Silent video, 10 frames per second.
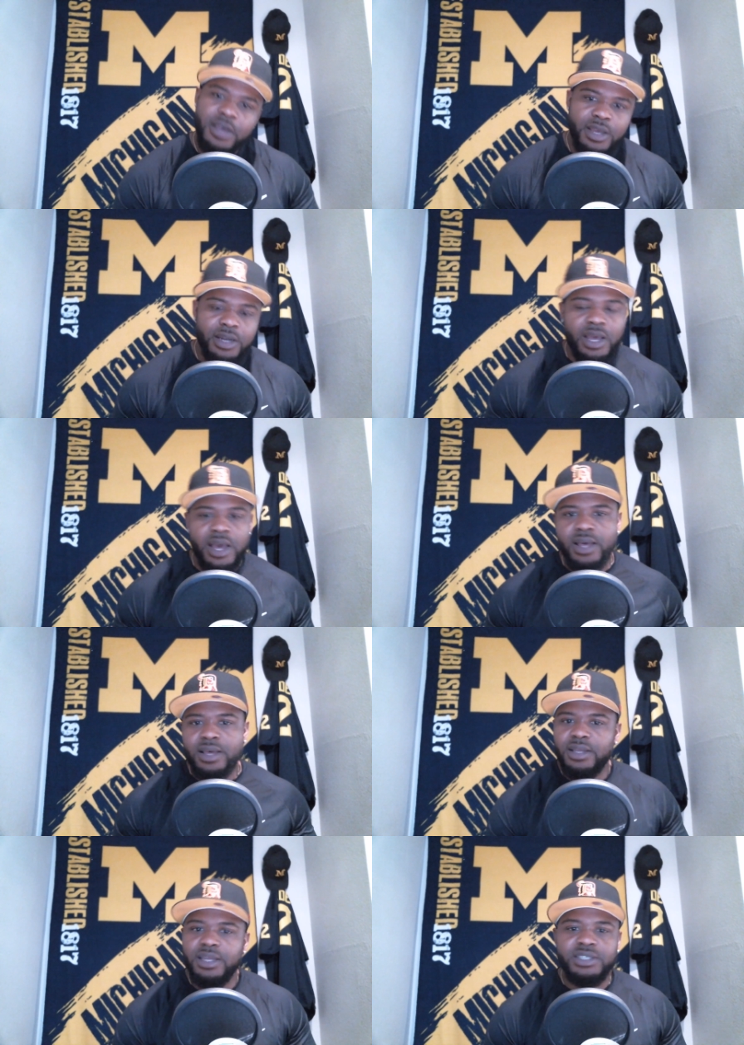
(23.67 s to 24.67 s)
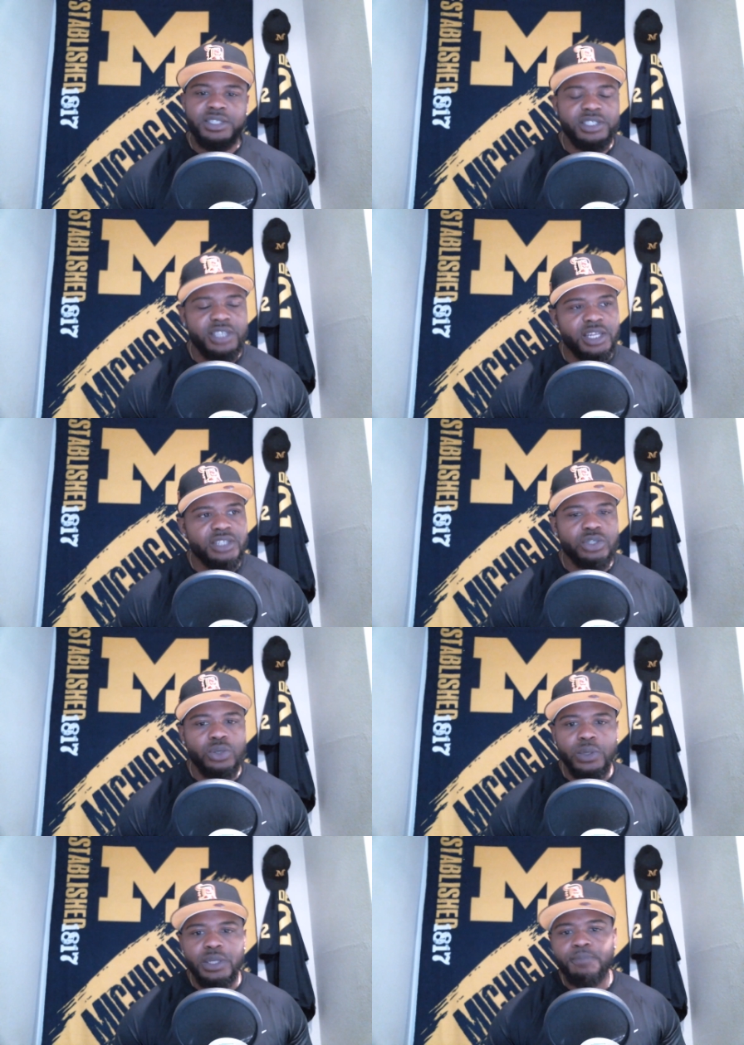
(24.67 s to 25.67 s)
Now let's just get into it.